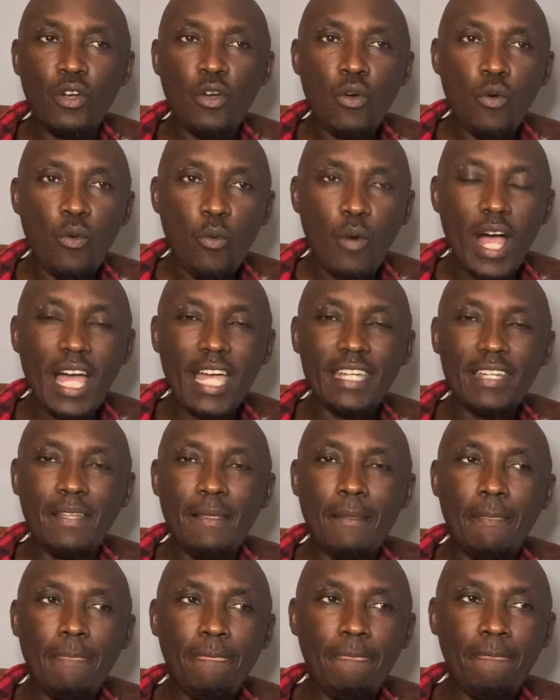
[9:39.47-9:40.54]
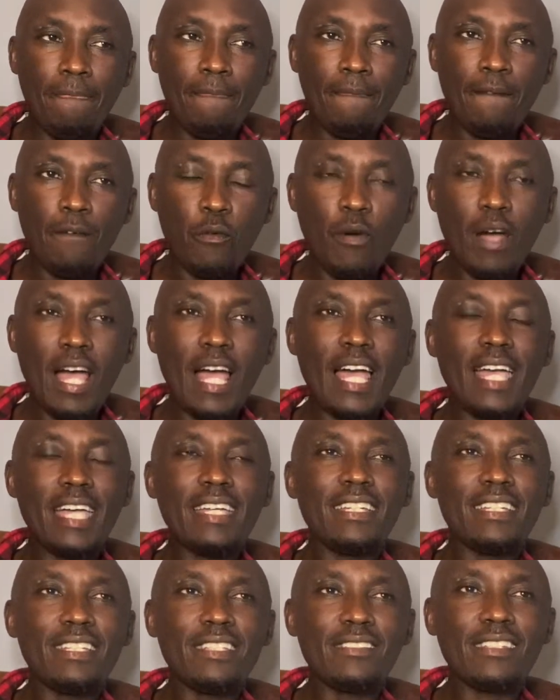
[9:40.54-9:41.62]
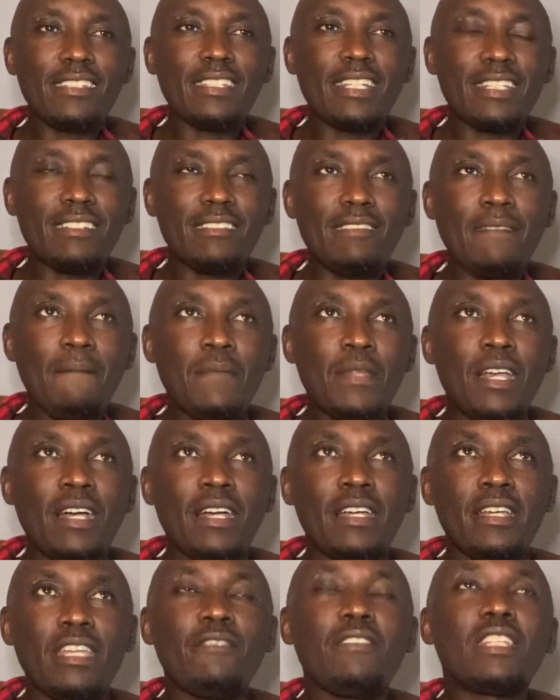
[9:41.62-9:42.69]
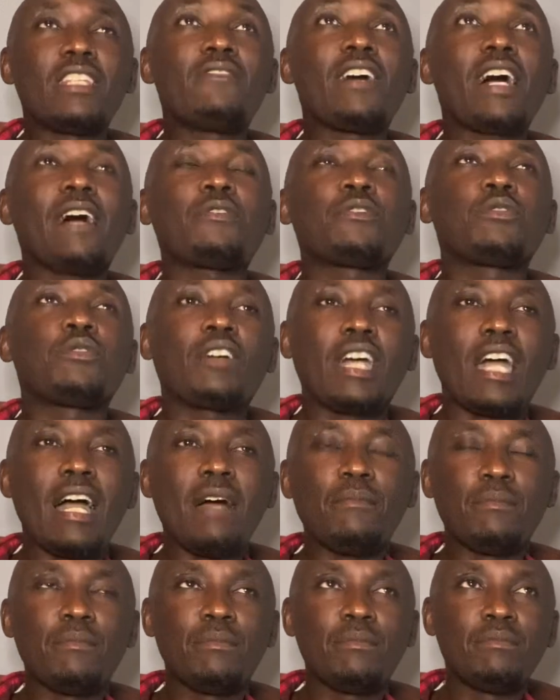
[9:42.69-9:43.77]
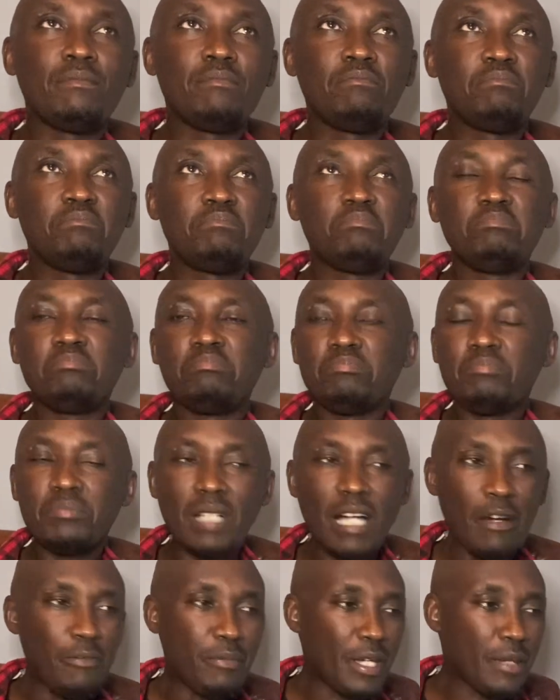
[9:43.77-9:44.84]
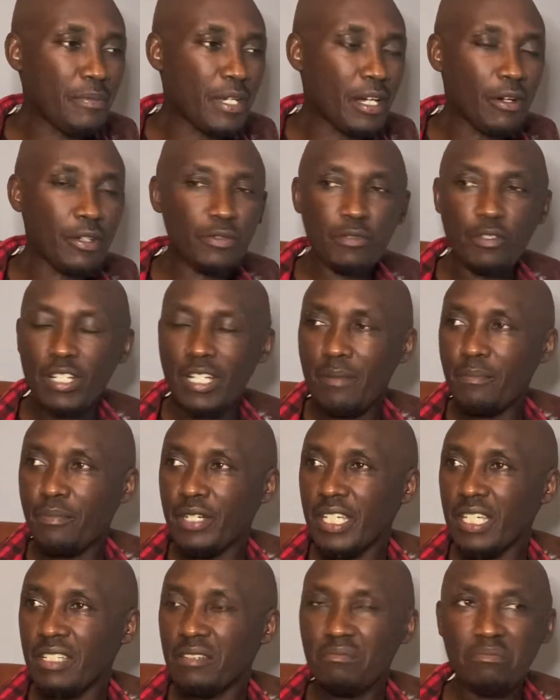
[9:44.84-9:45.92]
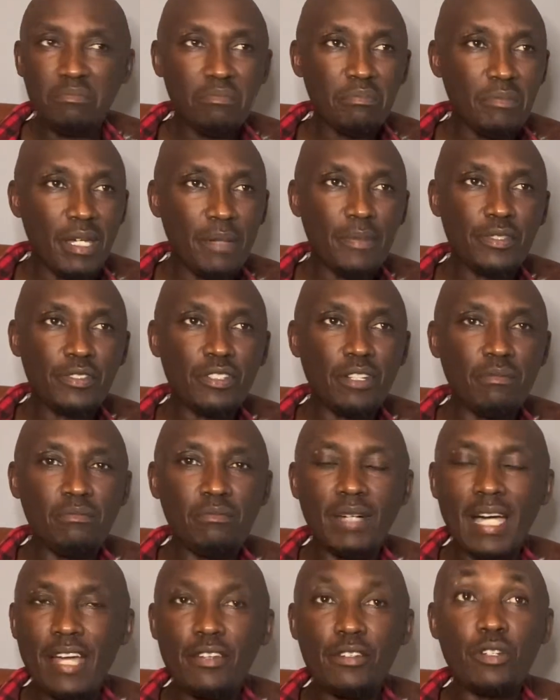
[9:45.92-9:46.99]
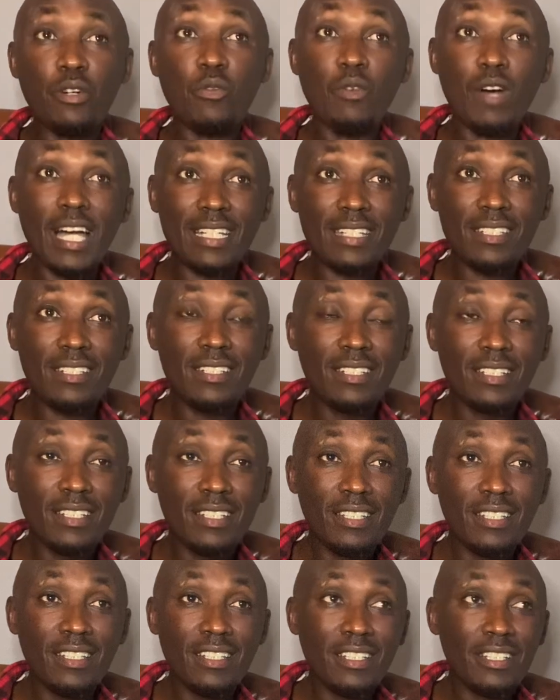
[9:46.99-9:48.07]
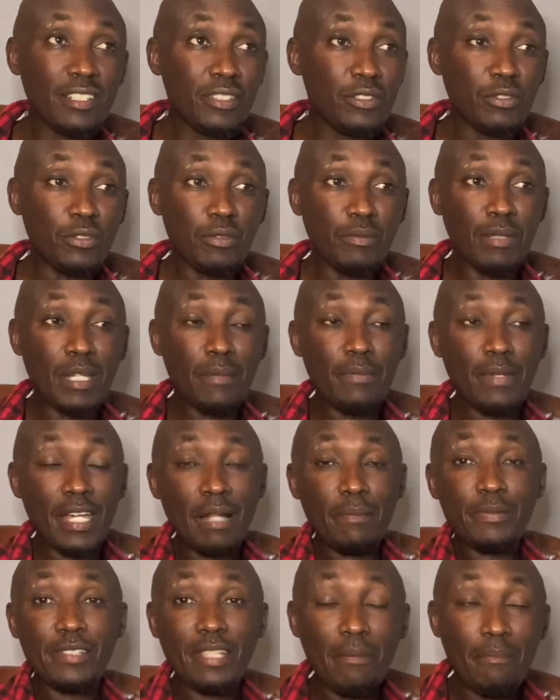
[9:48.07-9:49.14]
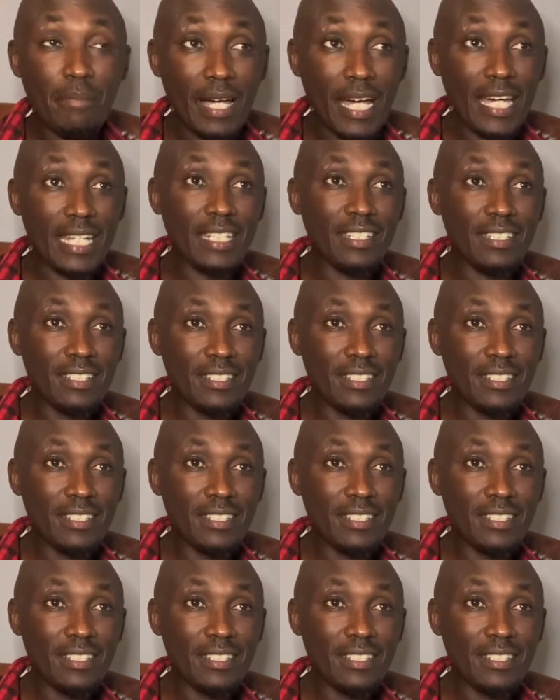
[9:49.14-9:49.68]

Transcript: Why? Why is it that even if I have to come, maybe I was going to bring maybe some, I don't know what, to maybe help somebody.